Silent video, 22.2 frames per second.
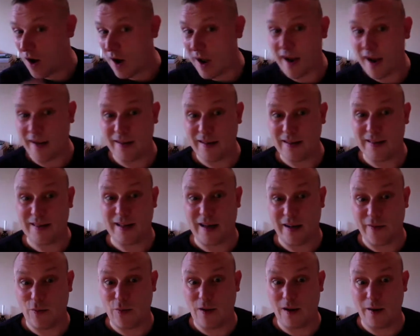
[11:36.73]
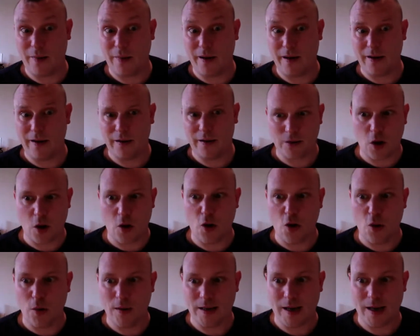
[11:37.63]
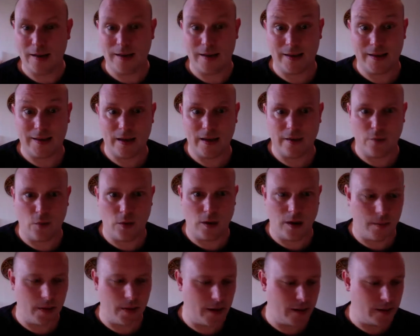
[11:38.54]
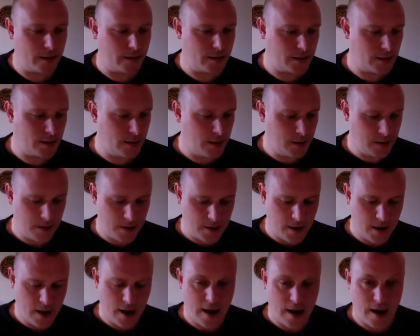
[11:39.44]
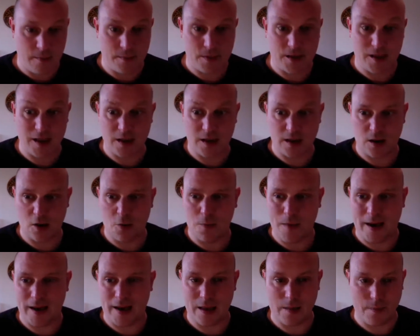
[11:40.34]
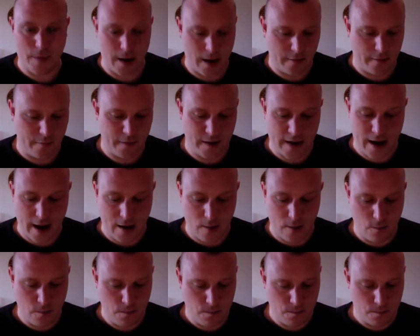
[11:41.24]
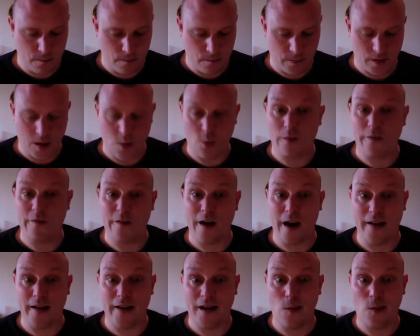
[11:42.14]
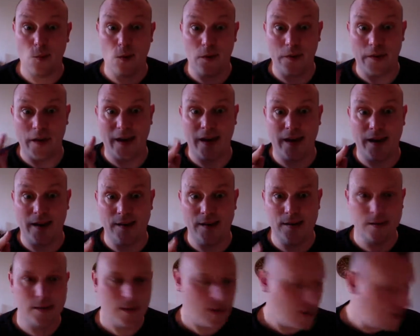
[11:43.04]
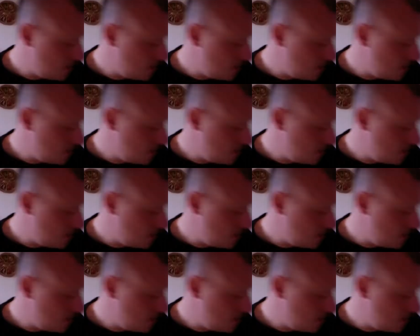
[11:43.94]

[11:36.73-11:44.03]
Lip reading: Handy to have white bags. Always handy to have white bags. So that's going to go back in the bag for now. And find out what that is